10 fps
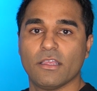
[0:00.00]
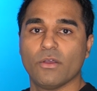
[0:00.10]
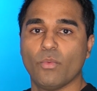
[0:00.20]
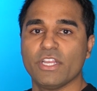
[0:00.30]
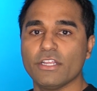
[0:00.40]

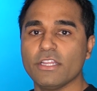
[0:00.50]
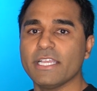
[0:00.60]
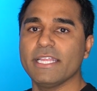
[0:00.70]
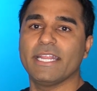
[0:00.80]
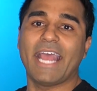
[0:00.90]
When you're
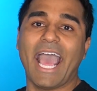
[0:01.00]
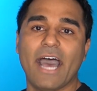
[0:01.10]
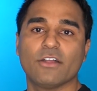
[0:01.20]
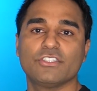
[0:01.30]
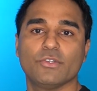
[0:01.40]
looking at
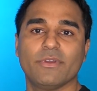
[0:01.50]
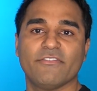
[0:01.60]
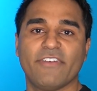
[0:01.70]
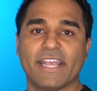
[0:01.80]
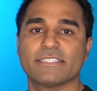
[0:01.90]
how to
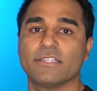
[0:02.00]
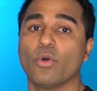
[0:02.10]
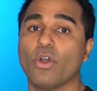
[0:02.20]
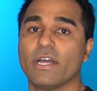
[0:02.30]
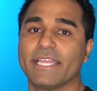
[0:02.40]
invest in
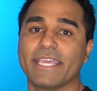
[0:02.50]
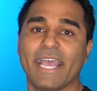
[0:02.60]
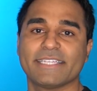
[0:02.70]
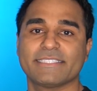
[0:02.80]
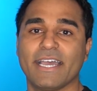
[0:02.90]
oil and
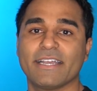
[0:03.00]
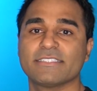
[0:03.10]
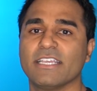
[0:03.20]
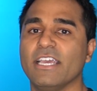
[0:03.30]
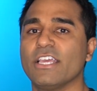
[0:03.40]
gas stocks,